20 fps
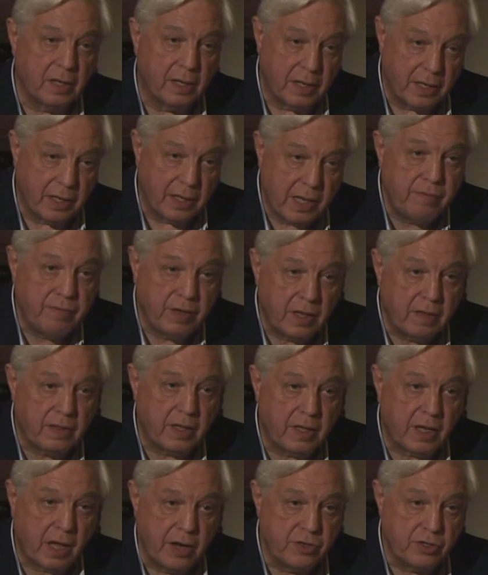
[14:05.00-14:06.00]
leaving the
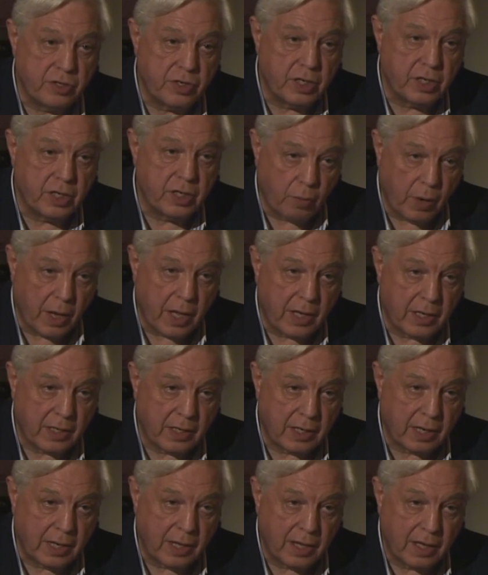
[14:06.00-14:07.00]
country
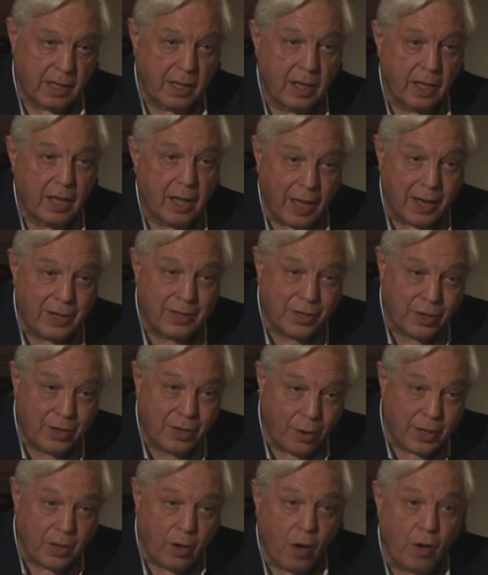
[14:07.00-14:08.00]
quietly and
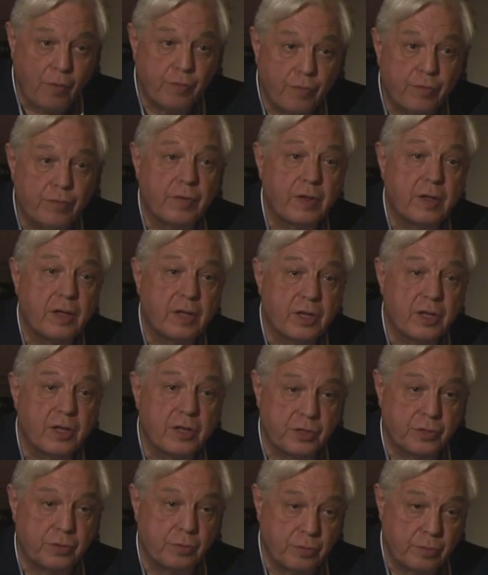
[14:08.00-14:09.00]
going off
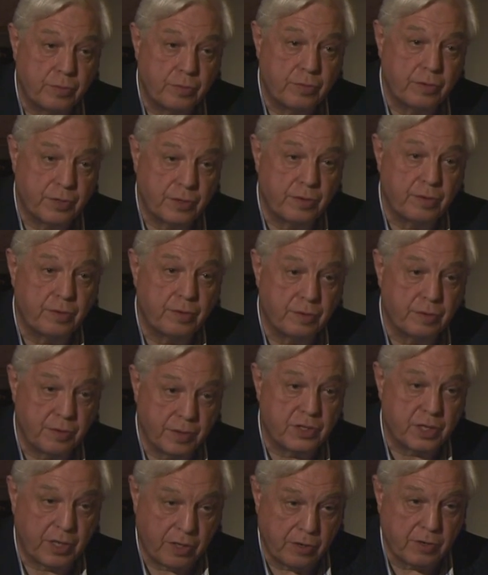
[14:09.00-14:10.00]
to the
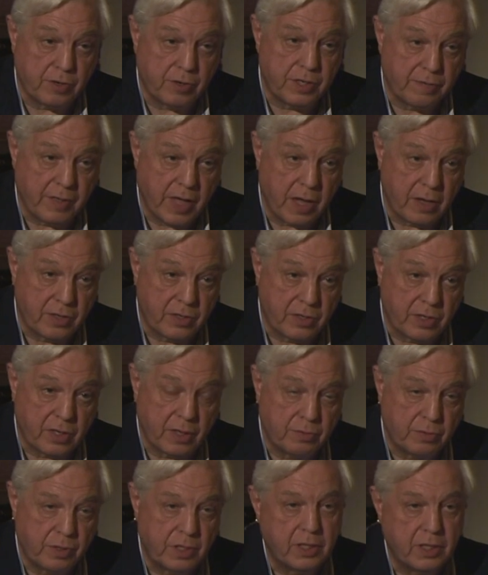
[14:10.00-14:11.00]
security of the
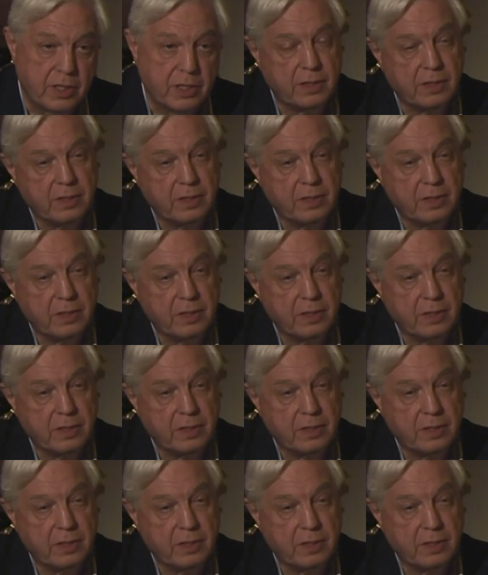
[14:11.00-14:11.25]
outside world?